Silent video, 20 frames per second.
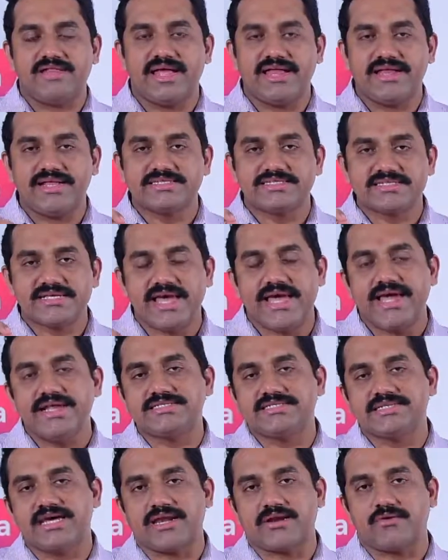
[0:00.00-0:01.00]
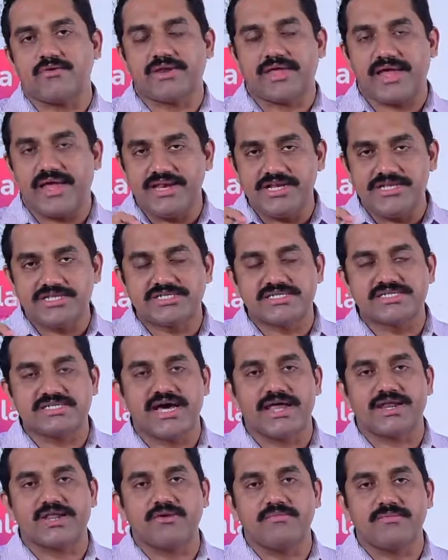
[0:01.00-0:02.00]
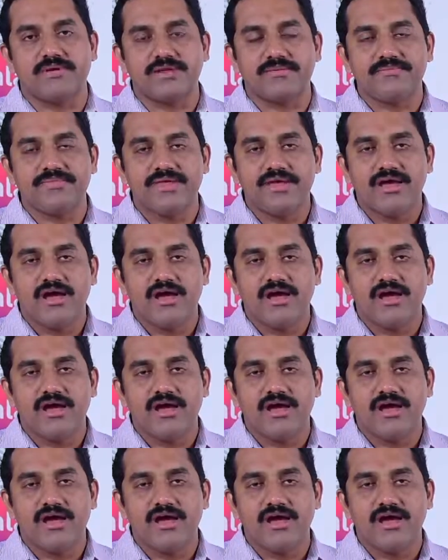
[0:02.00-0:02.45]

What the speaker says: That is Keynesian argument.